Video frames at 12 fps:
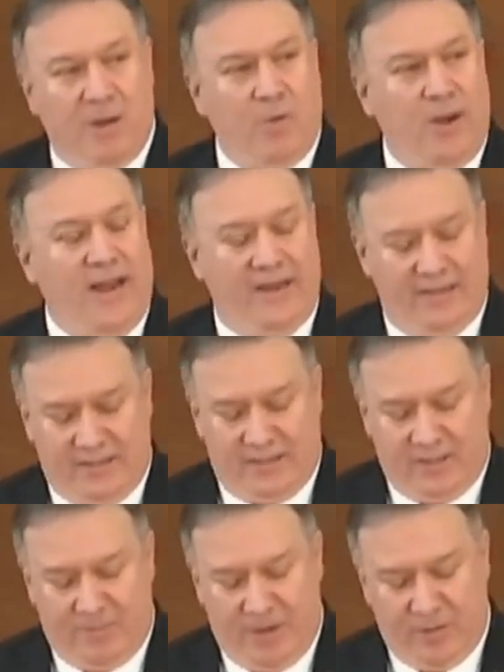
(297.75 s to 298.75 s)
Bahrain
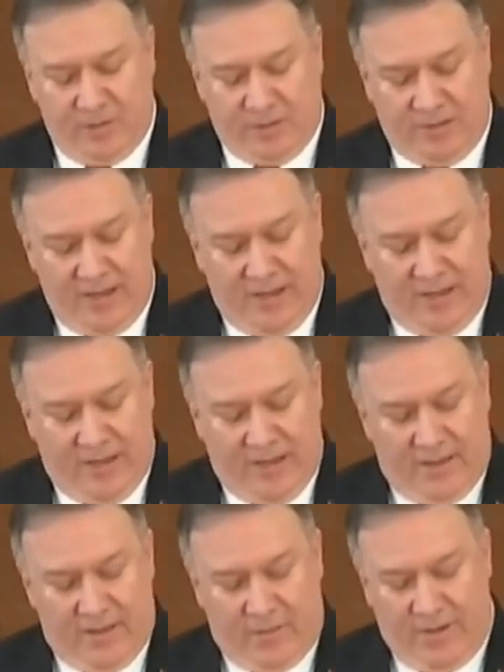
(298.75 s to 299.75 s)
has exposed
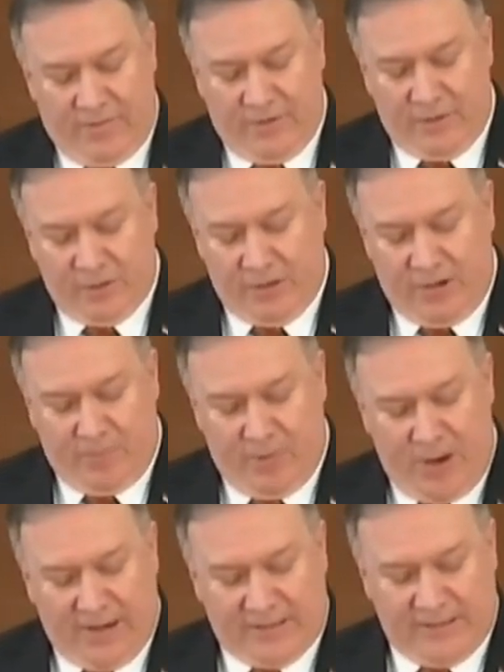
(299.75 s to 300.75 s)
the Revolutionary
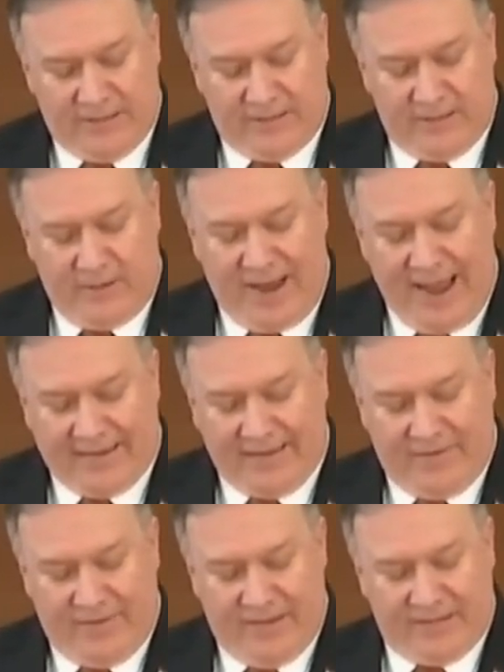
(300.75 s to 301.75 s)
Guard proxies that are
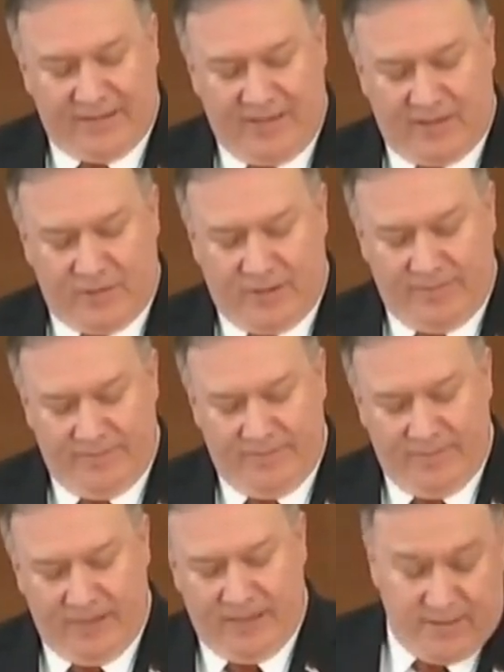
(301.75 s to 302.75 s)
active in its country.
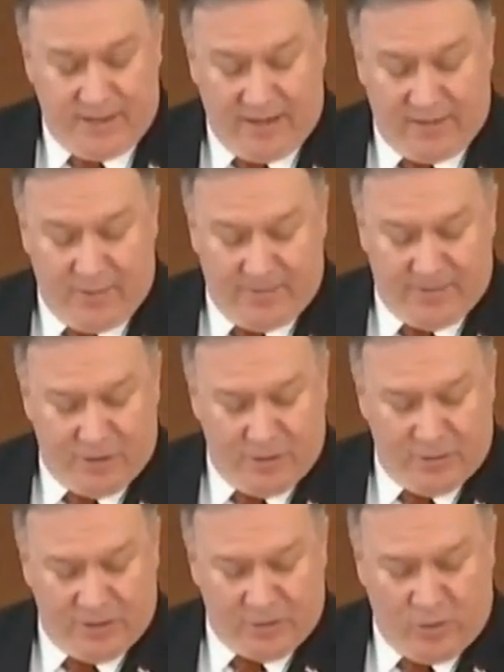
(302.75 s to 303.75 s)
Saudi Arabia,
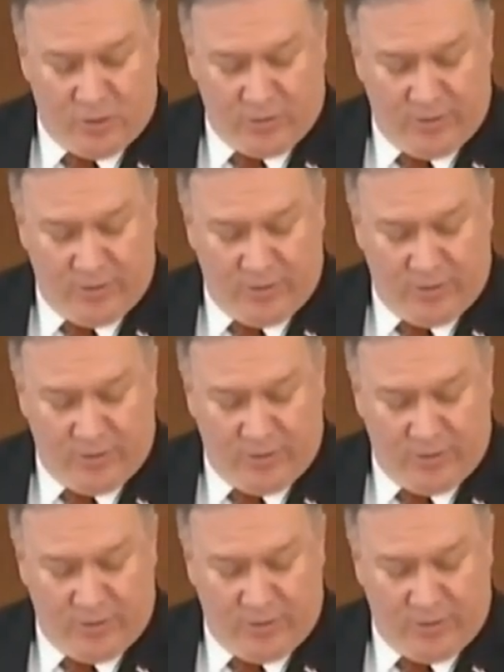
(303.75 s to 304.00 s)
too, has